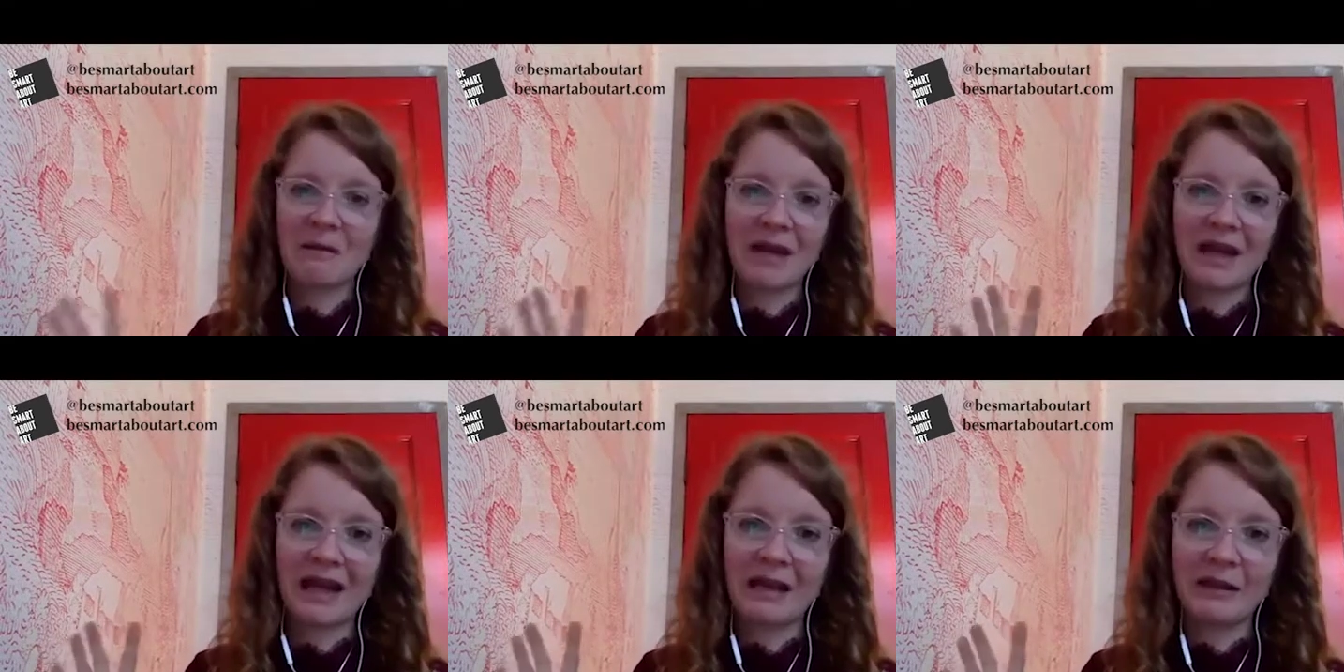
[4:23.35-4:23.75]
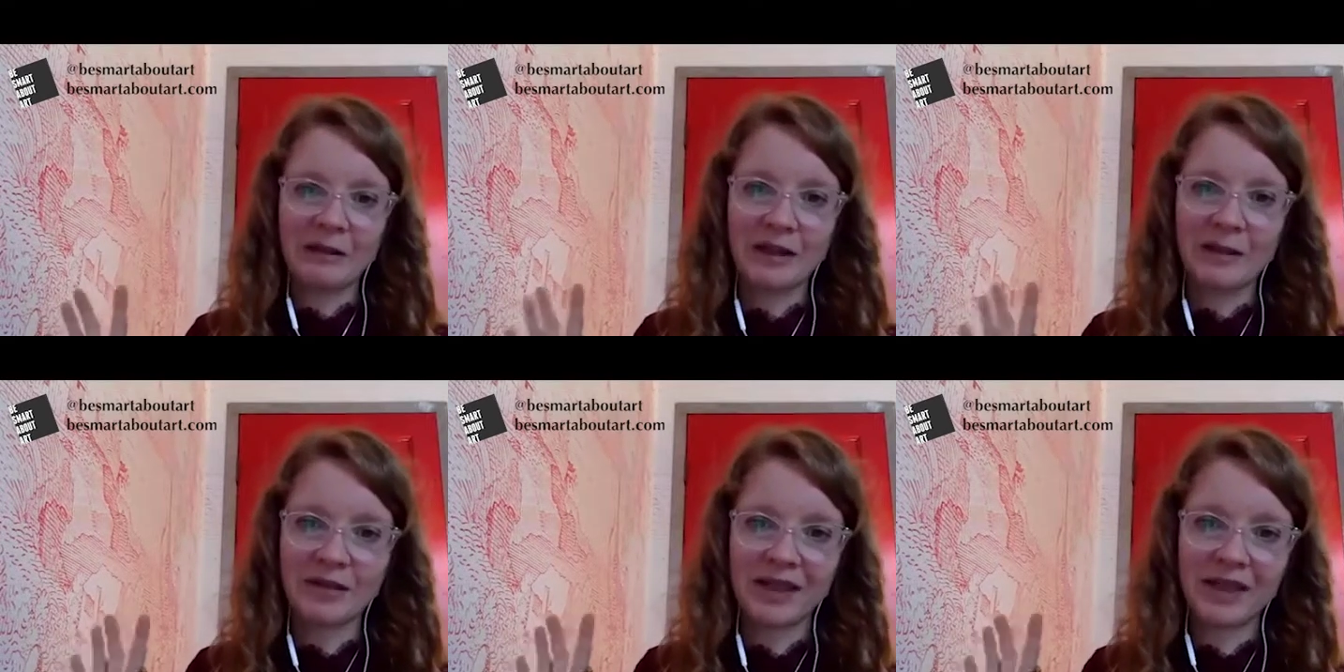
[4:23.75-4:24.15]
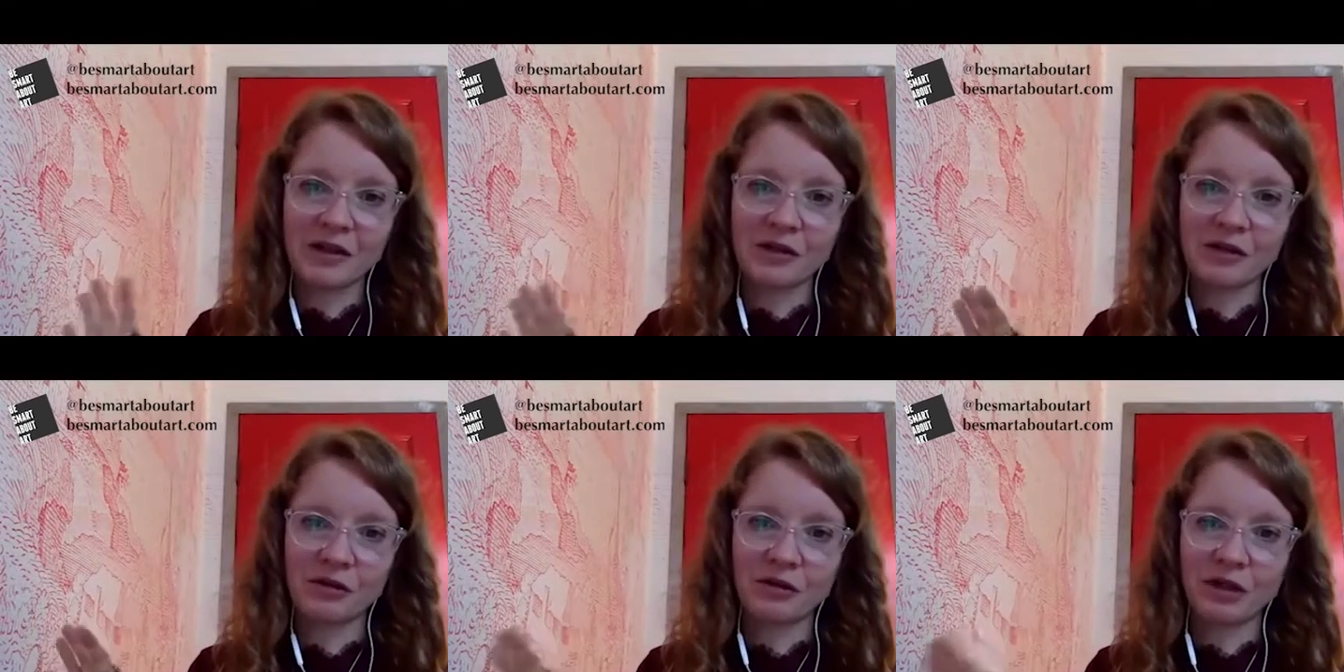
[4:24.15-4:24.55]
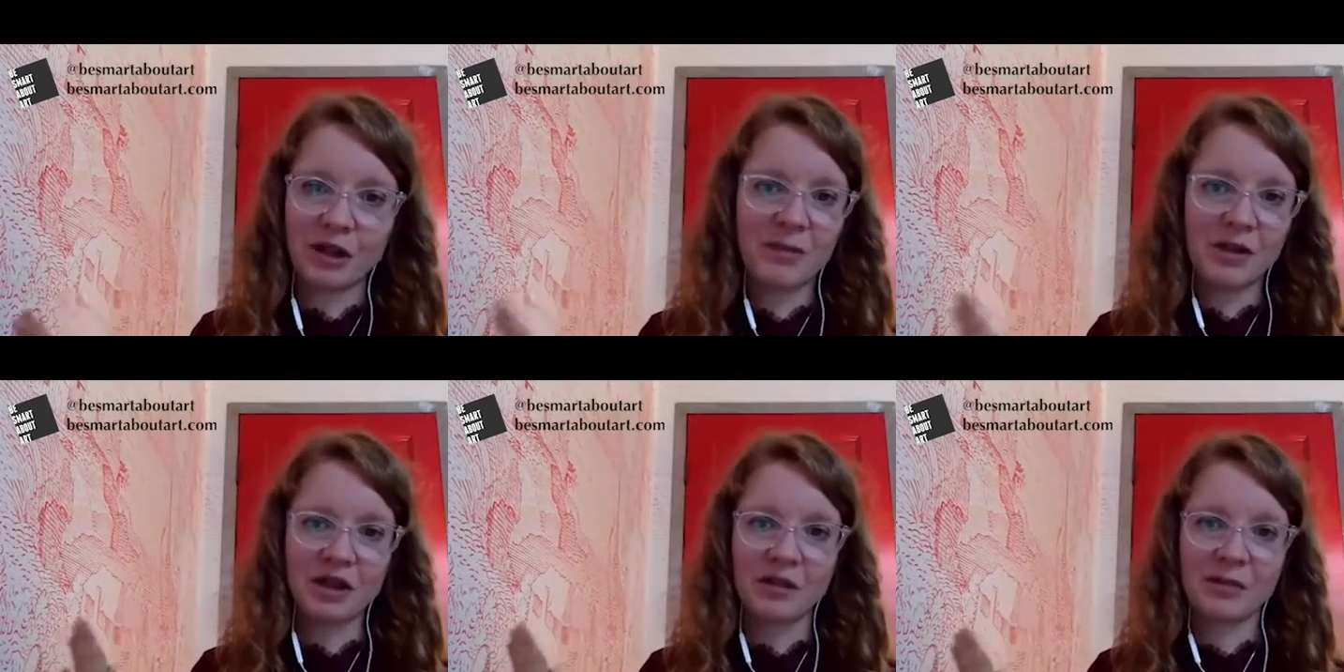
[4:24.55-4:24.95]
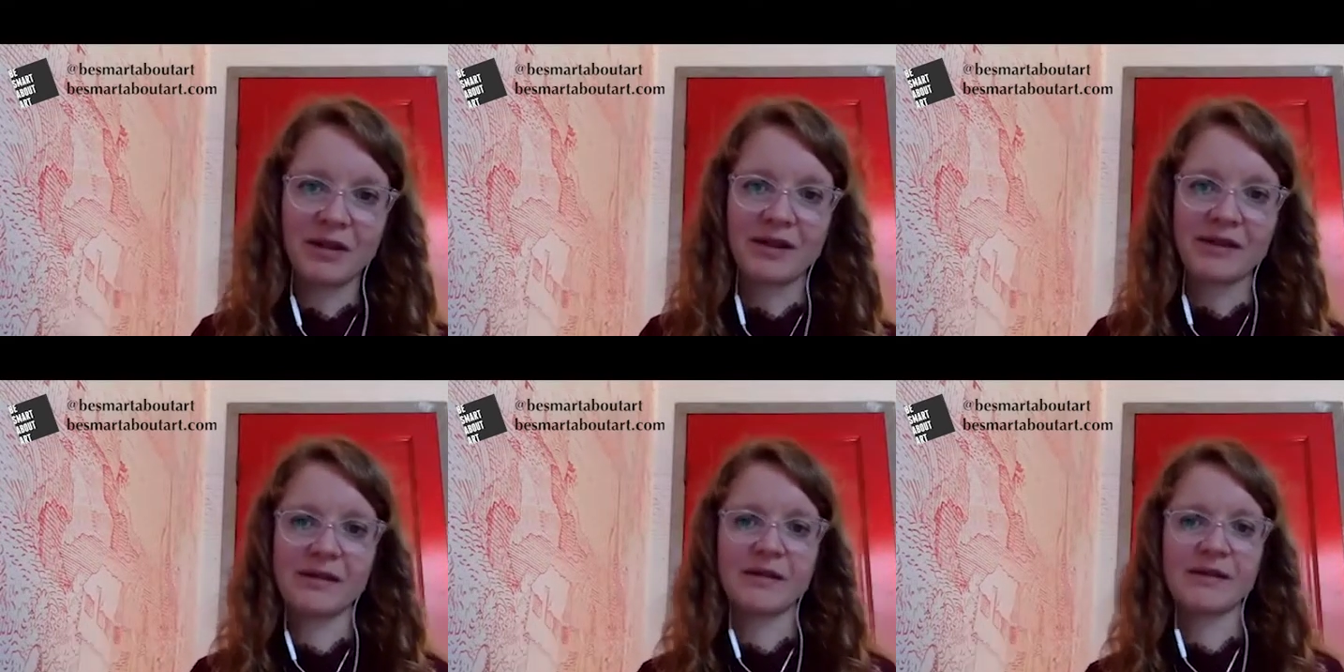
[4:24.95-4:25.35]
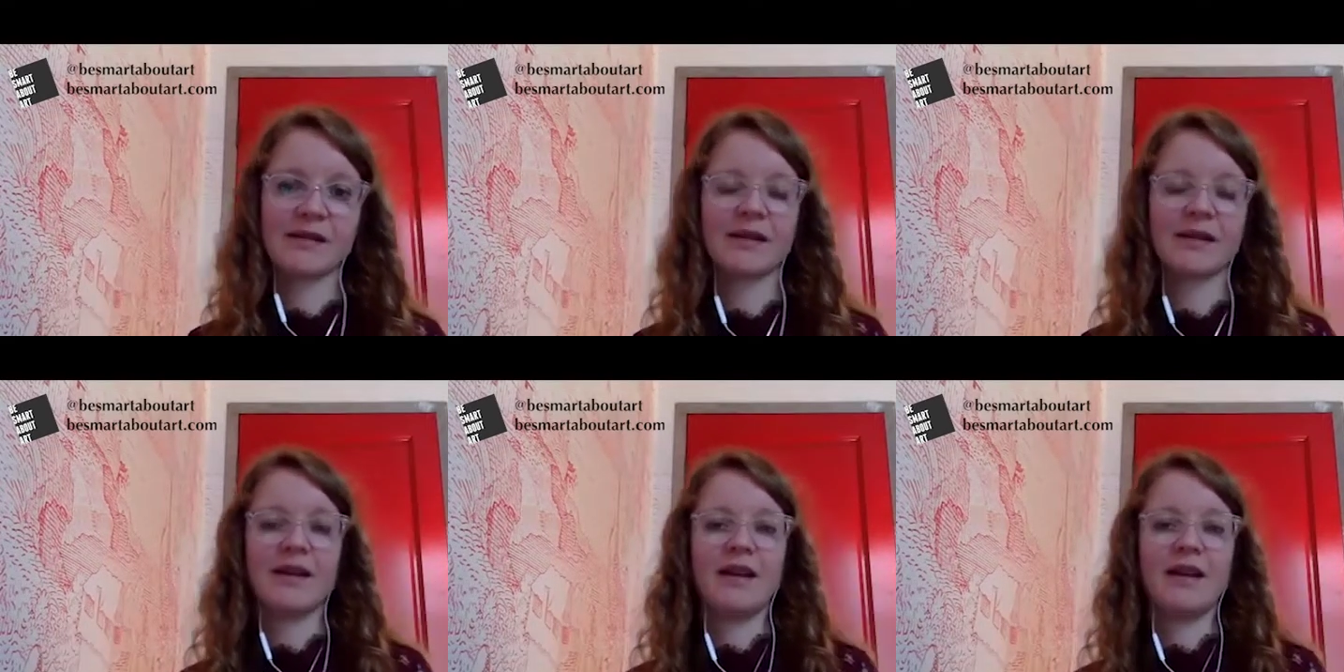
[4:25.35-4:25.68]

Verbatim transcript: gallery potential commission pieces,